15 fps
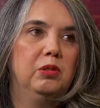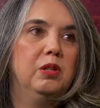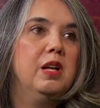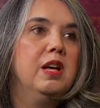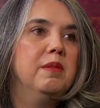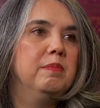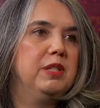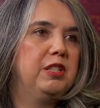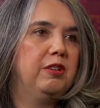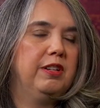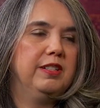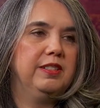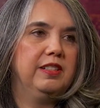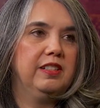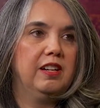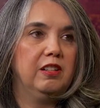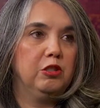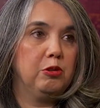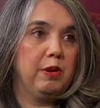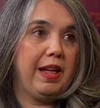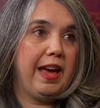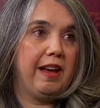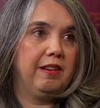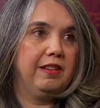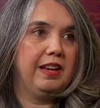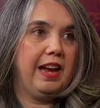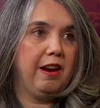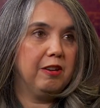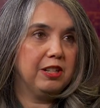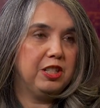historical materials and cultural
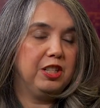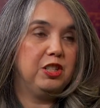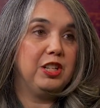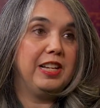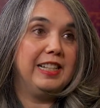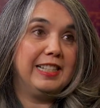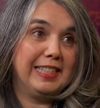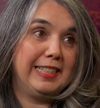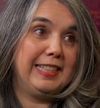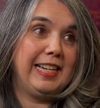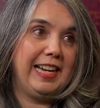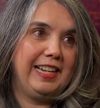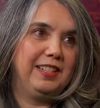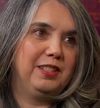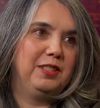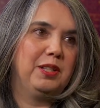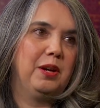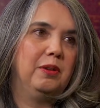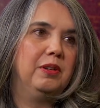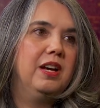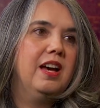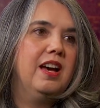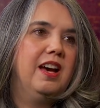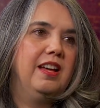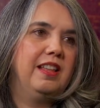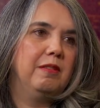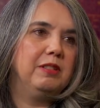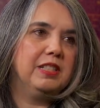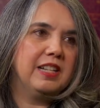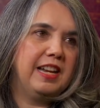heritage in the state. So
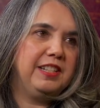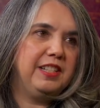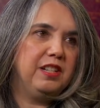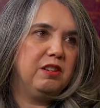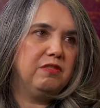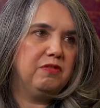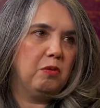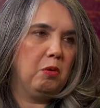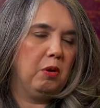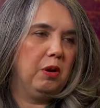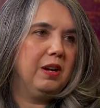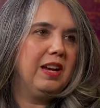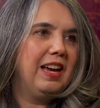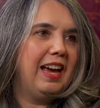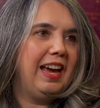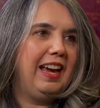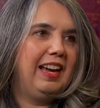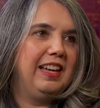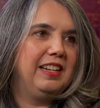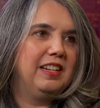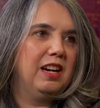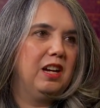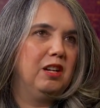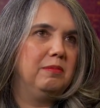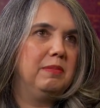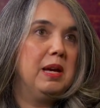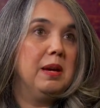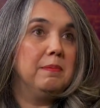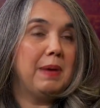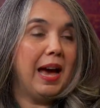that was 1904. And um,
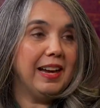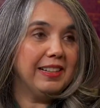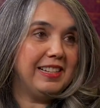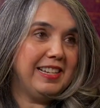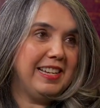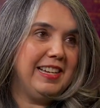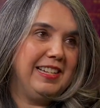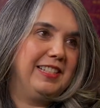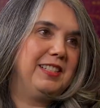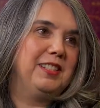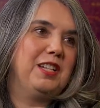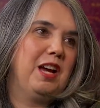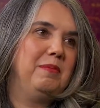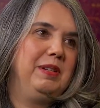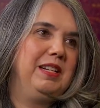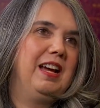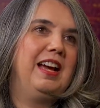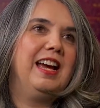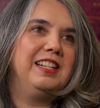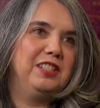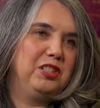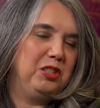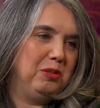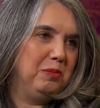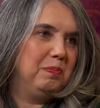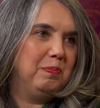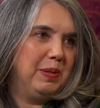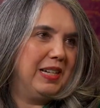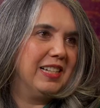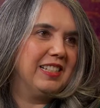back east, I mean, I had to do,
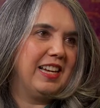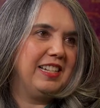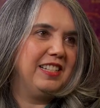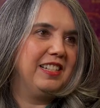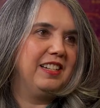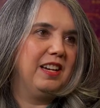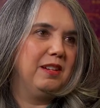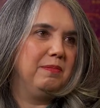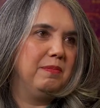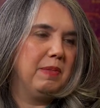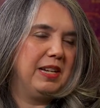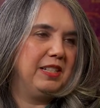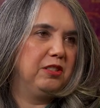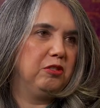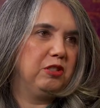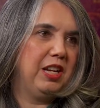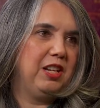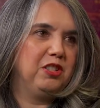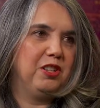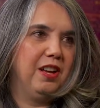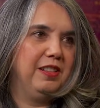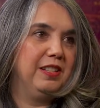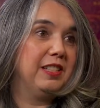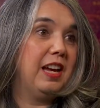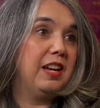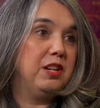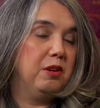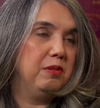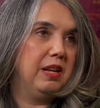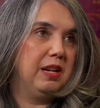because I did um, my dissertation on this, I
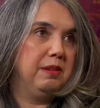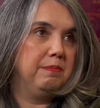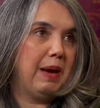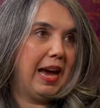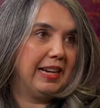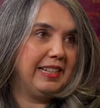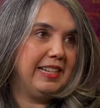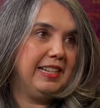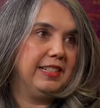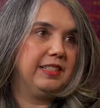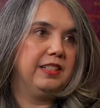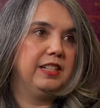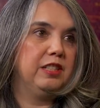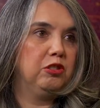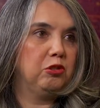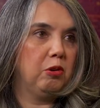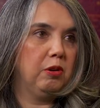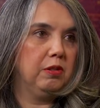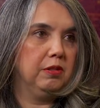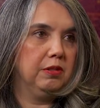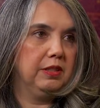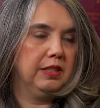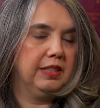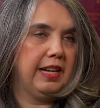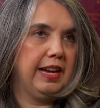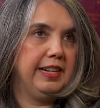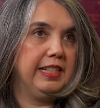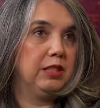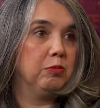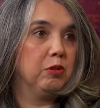know that in back east, the historical
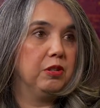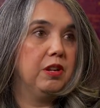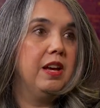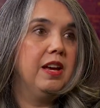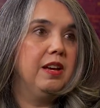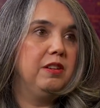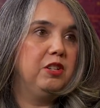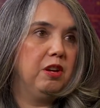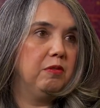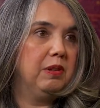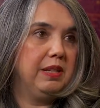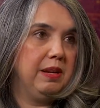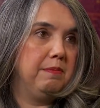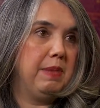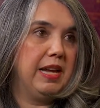societies were generally a